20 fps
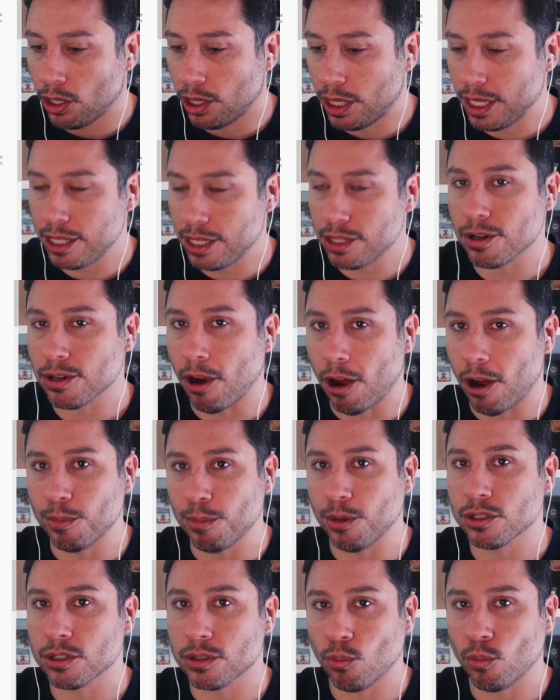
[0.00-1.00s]
these are
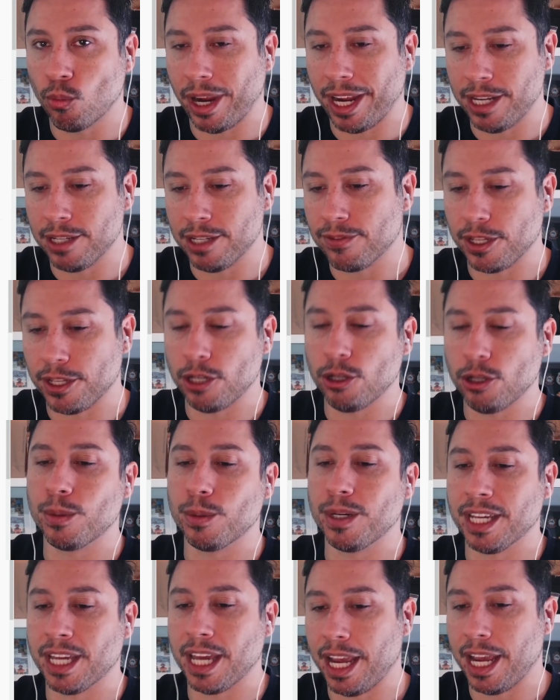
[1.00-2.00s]
almost ways for you to
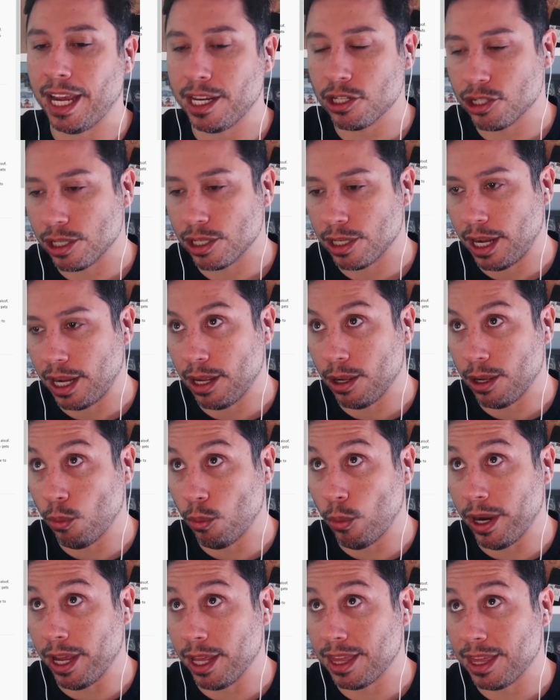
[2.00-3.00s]
engage
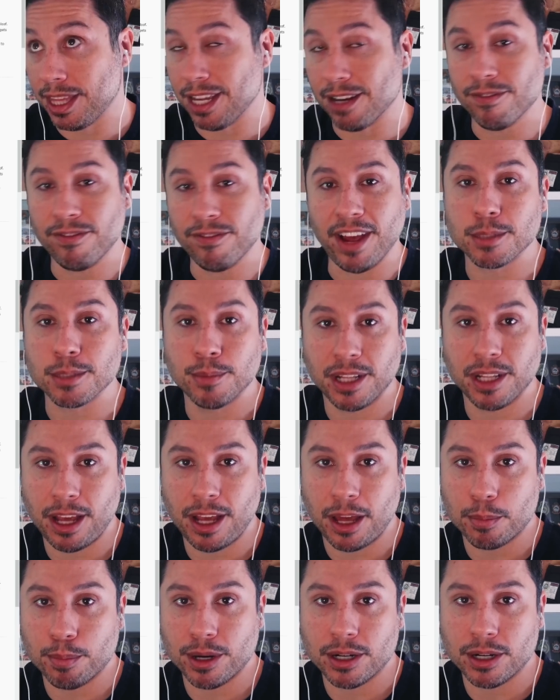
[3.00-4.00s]
with the investment of the
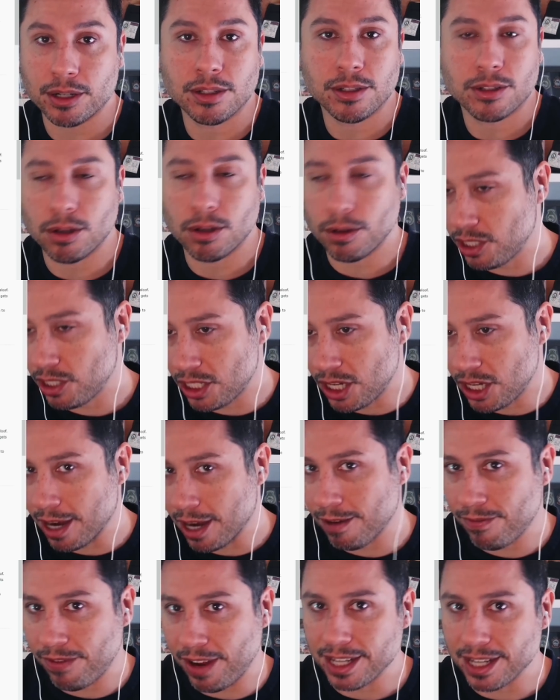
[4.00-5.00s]
other person. So if she's not
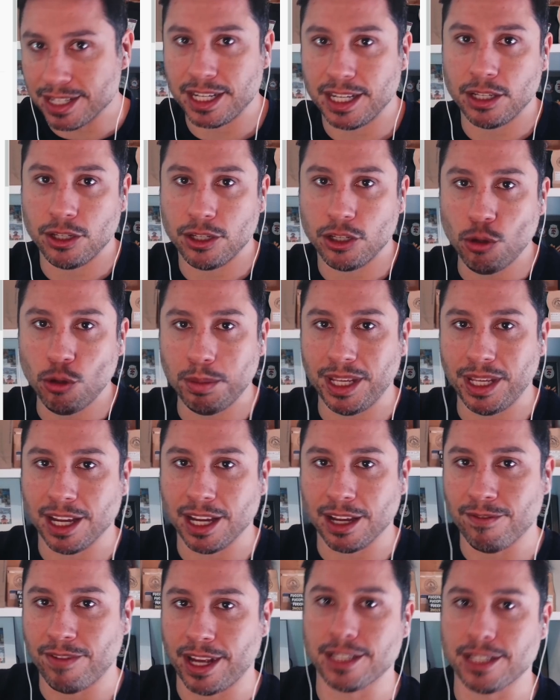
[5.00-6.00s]
invested, you being
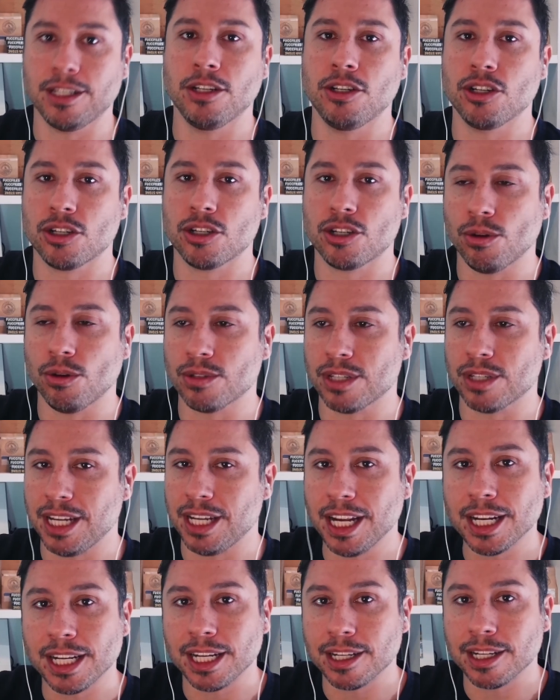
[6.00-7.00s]
invested just shows a
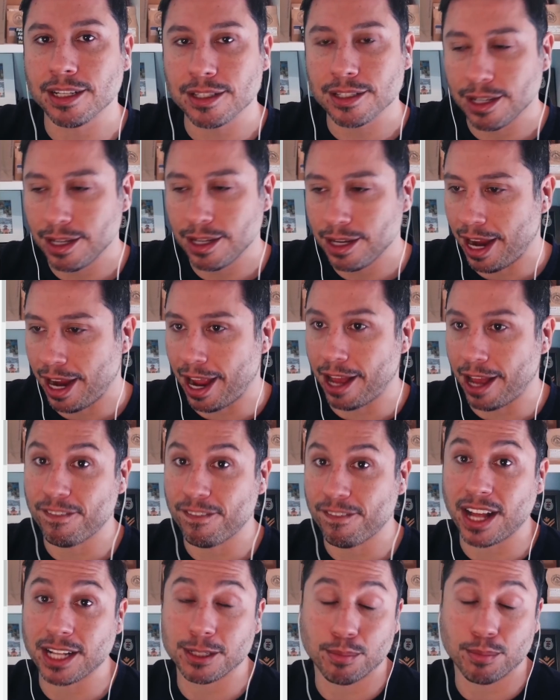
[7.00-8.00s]
neediness. And if
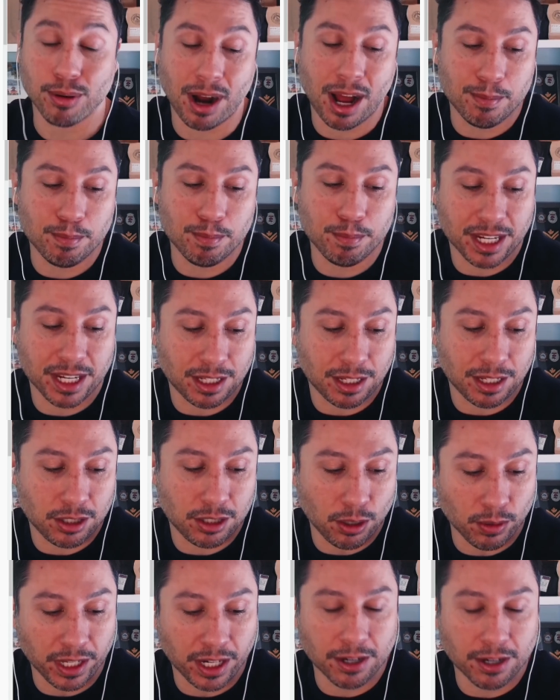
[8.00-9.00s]
that's a problem because it's
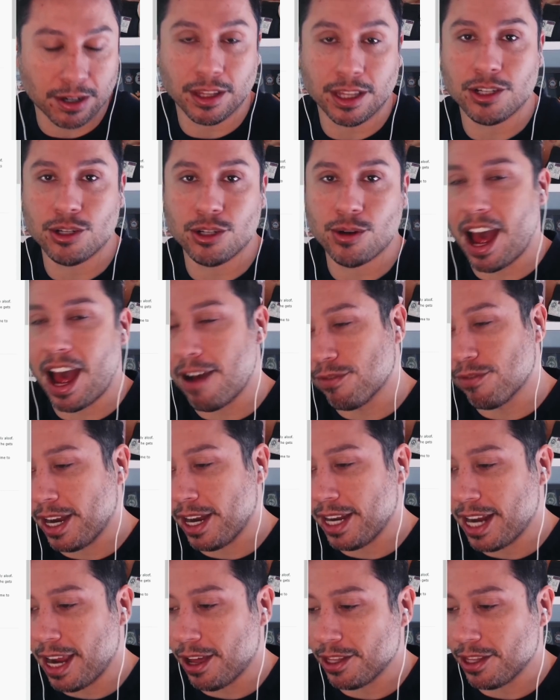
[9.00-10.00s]
the only girl that you have
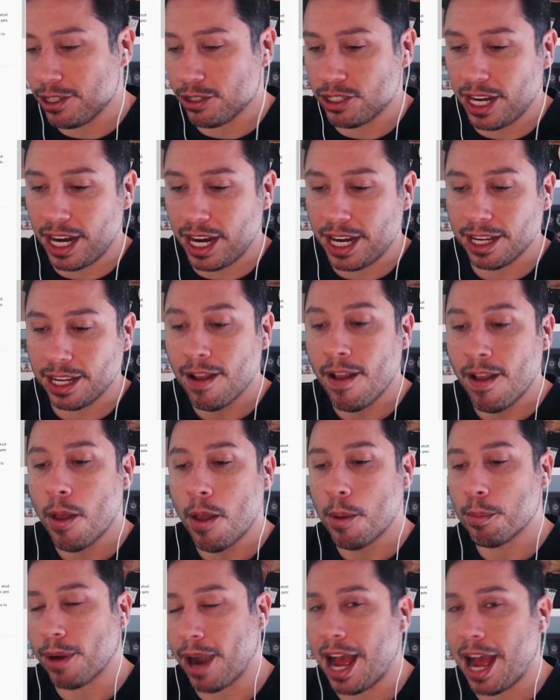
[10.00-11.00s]
right now that you're dating,
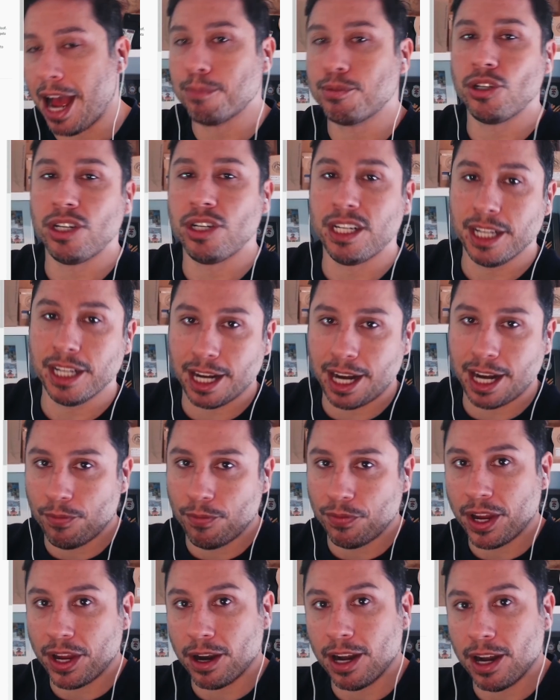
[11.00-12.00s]
perhaps you need to get
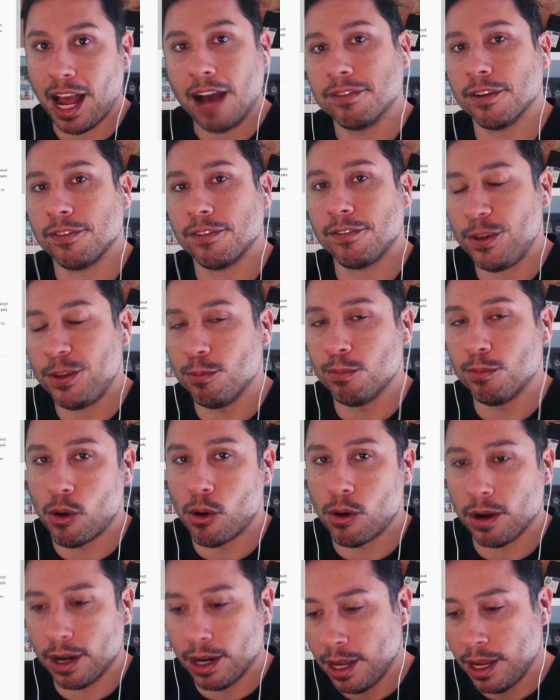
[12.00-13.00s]
out there and have a few
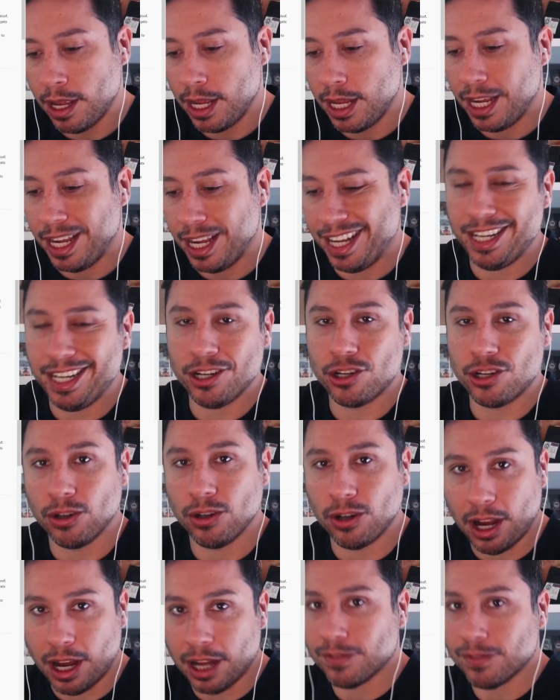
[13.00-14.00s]
more initial
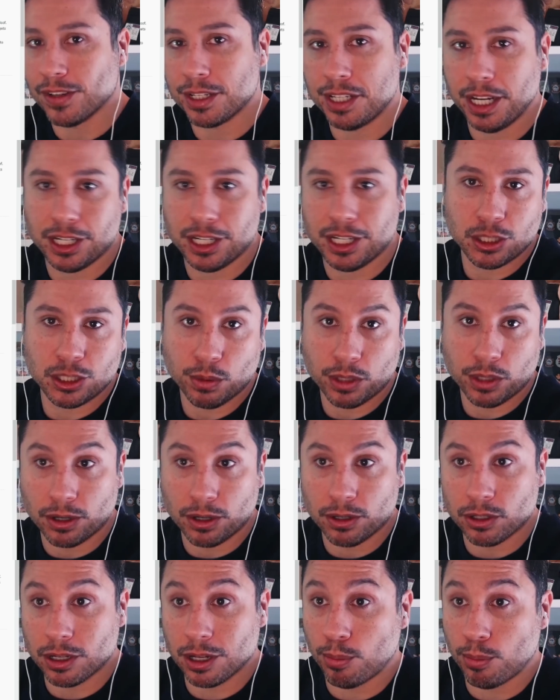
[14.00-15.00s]
conversations with
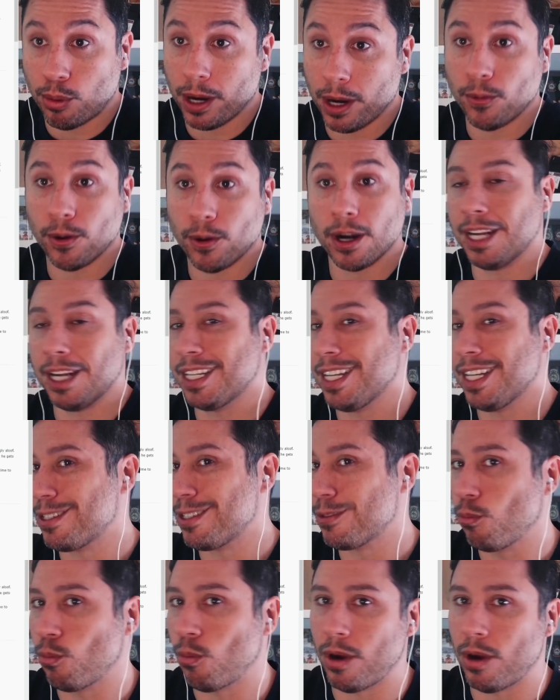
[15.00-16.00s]
girls to the point where at
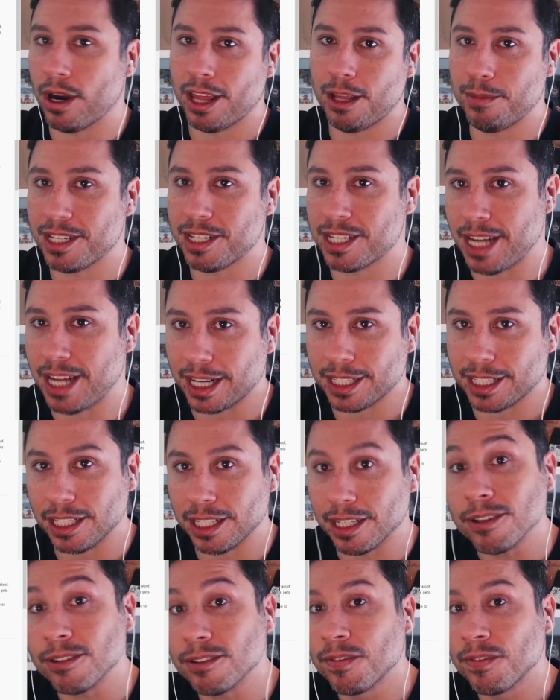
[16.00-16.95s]
least one of them is texting you.